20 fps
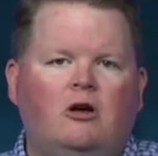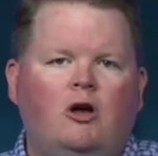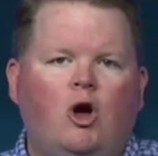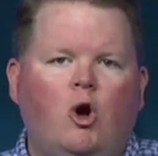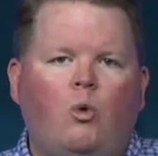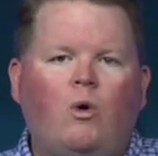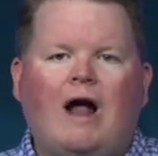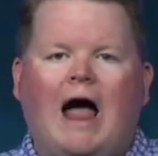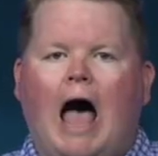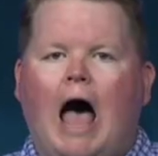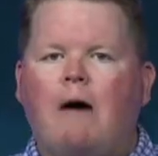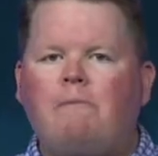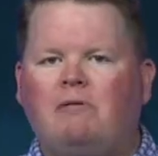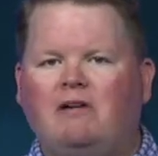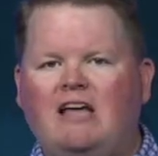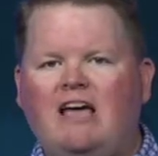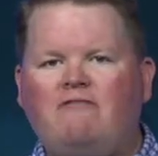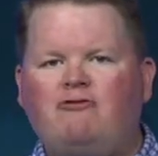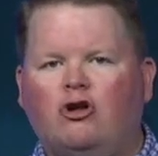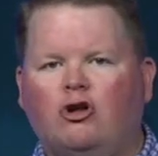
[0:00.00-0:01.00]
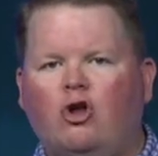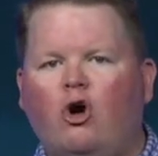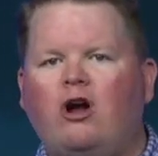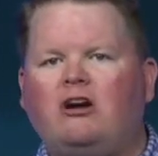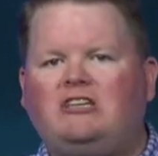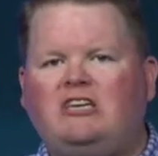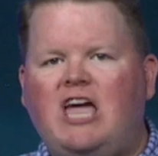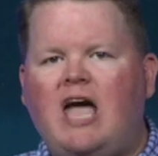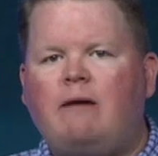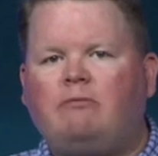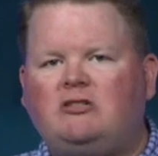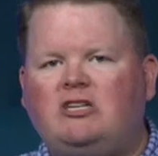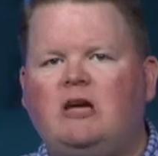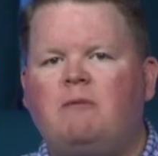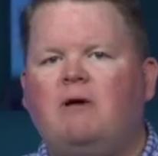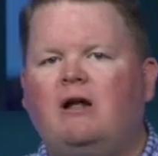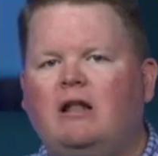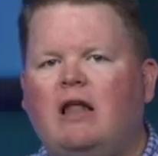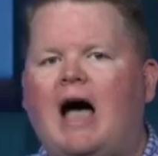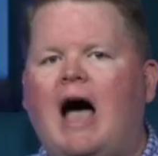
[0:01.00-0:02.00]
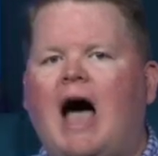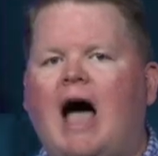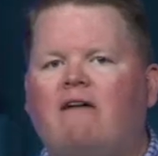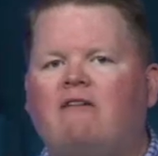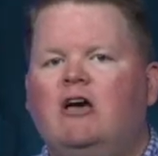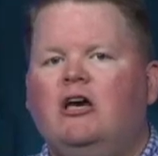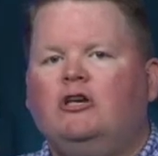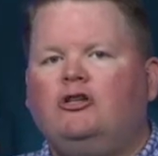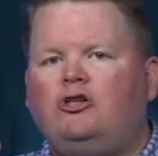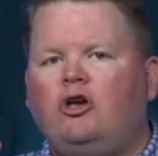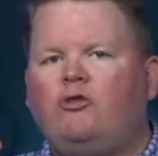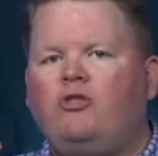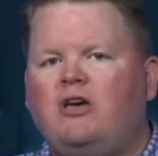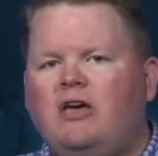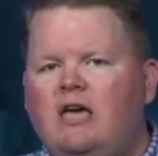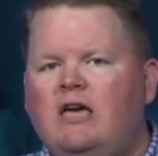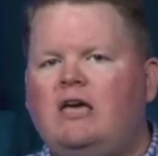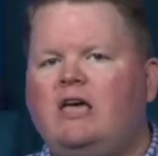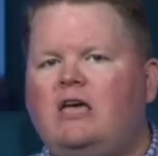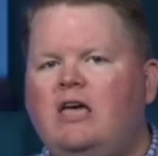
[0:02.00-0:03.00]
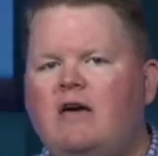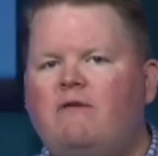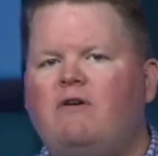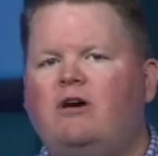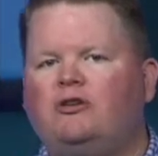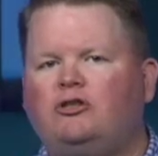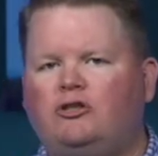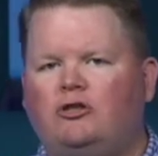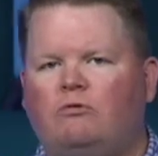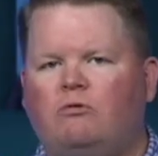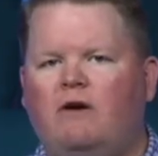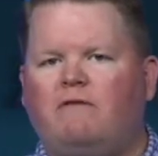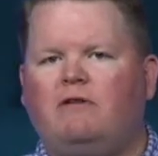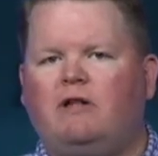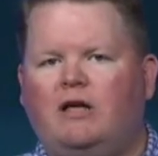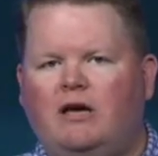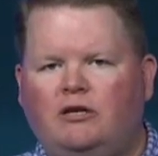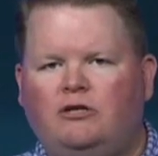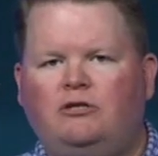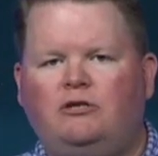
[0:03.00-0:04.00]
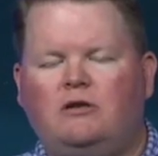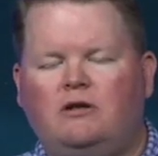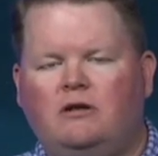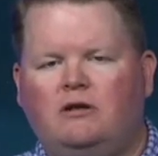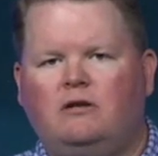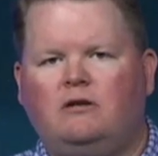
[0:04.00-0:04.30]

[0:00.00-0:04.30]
where I believe the Lord kept him alive so that he could give us the revelation.